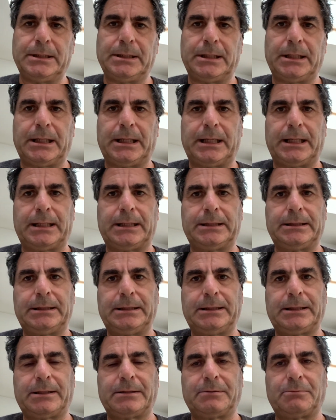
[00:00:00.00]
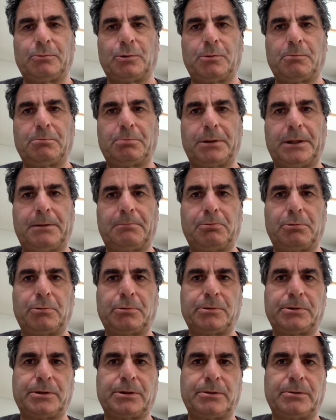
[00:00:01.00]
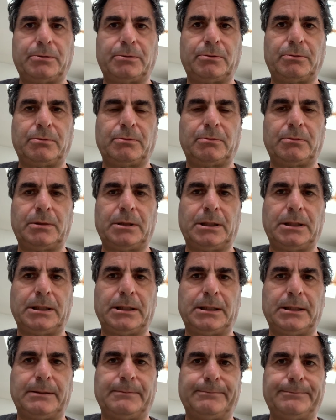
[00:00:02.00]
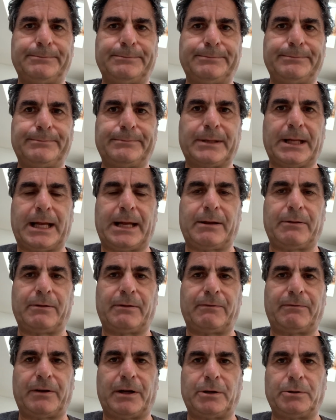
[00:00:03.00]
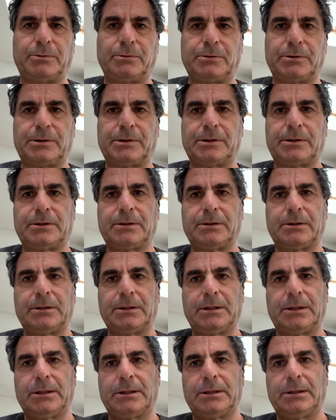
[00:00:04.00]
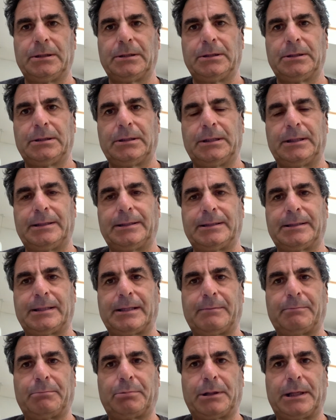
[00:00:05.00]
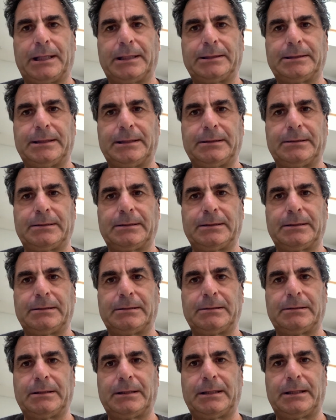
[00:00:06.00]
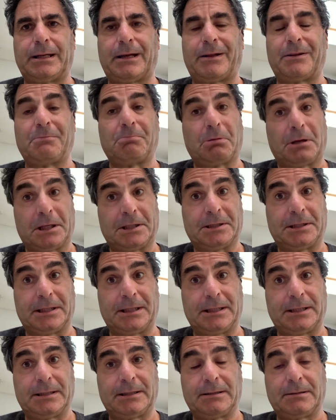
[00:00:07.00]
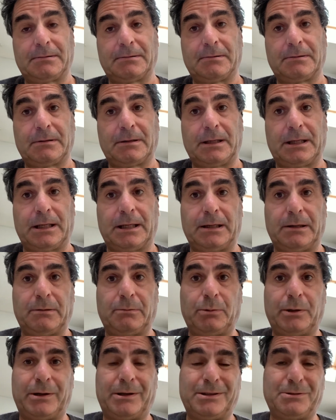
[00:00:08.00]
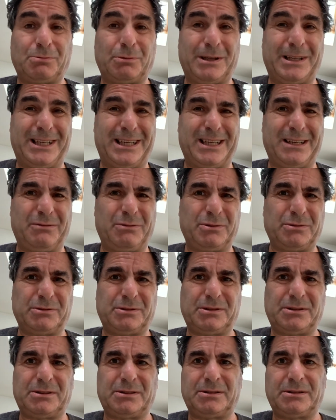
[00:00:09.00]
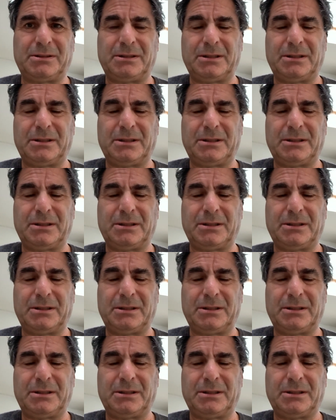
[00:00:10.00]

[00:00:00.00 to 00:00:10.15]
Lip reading: and he doesn't want people to count the votes in some places. In other places where he's winning, he wants